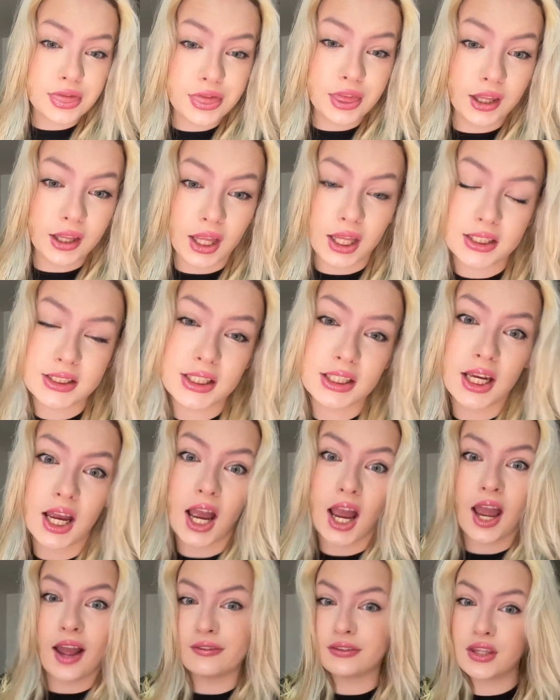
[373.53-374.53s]
The last thing
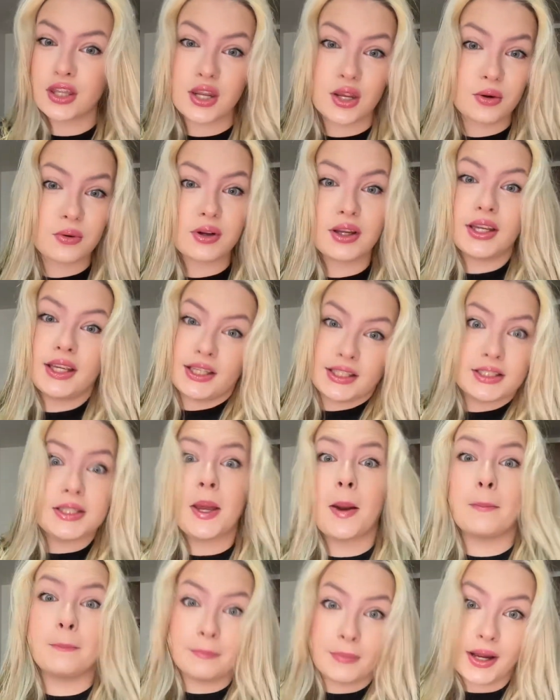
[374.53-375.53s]
I have to do is
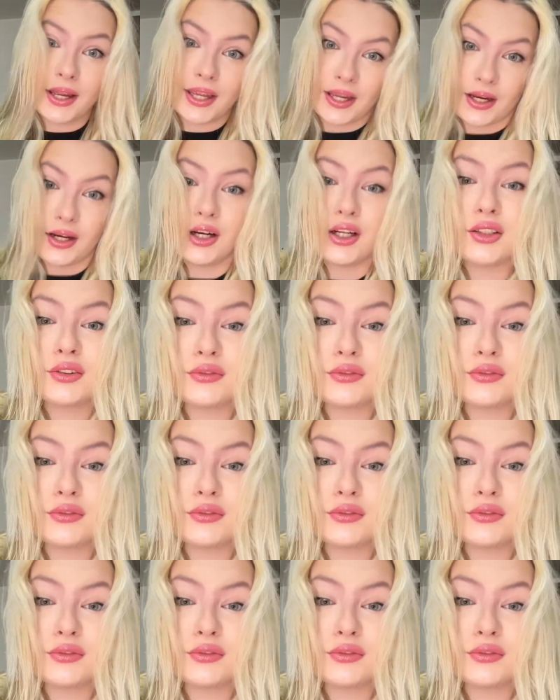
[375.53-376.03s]
my hair.